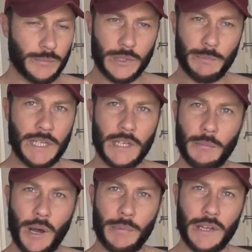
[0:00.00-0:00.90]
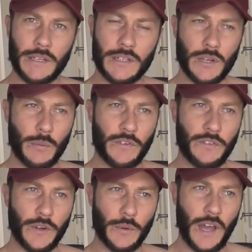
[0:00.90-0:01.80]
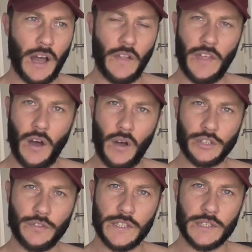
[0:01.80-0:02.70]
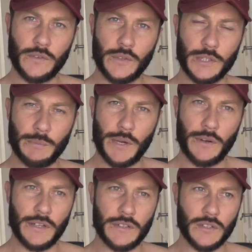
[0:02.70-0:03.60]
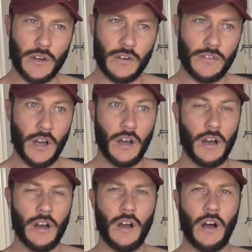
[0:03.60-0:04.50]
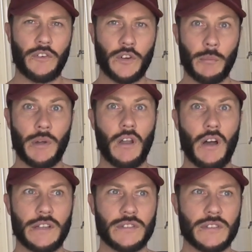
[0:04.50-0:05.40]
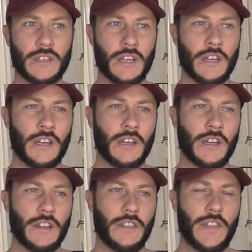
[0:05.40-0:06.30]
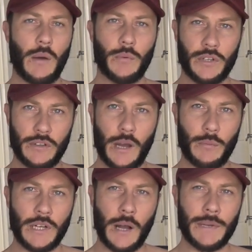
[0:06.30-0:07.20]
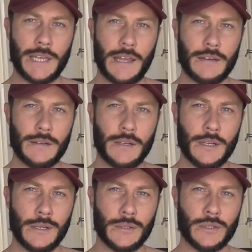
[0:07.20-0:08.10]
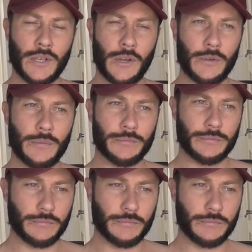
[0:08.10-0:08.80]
speaking in public, because I would feel that arts festival experience of, I forgot my lines, that would come again. So